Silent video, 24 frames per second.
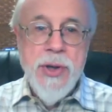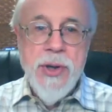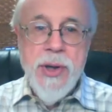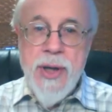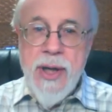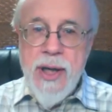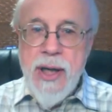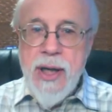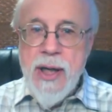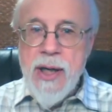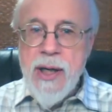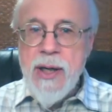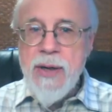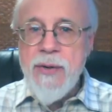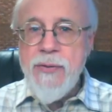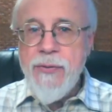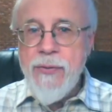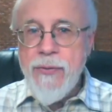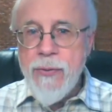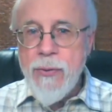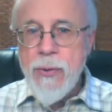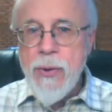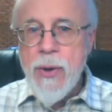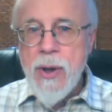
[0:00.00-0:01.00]
needed
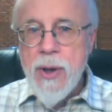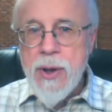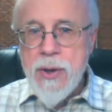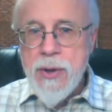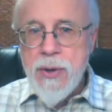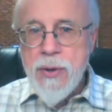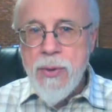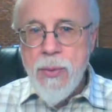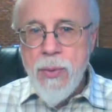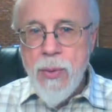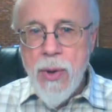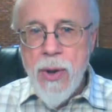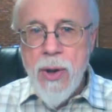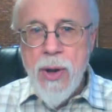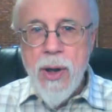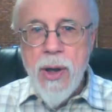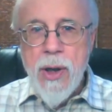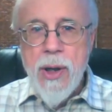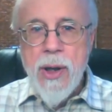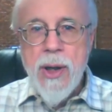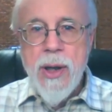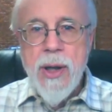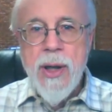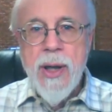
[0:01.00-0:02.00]
for it to work.